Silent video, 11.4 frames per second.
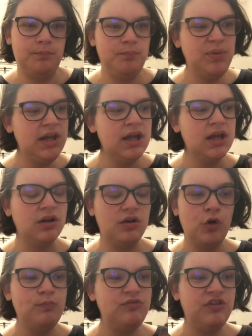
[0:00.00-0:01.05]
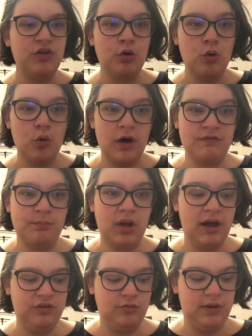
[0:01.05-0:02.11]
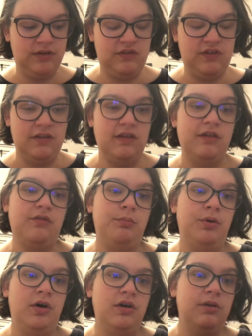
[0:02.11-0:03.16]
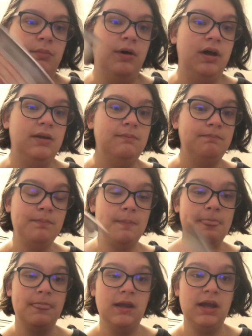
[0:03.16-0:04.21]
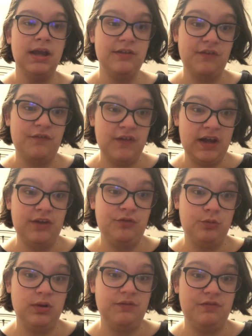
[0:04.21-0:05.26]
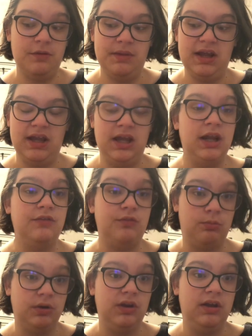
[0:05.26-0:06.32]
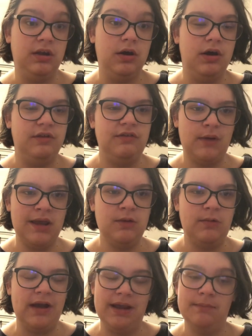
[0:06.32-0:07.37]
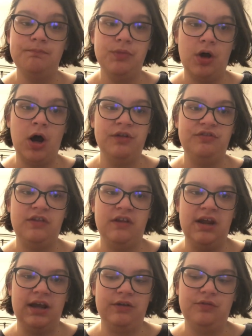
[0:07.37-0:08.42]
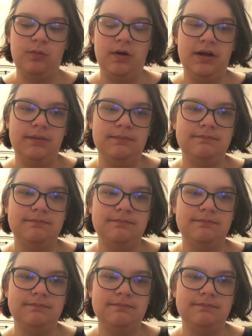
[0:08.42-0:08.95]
big loop-de-doo of plot twists in this book, but it's a fast read for me and it's really good. So anyway, on to the next one.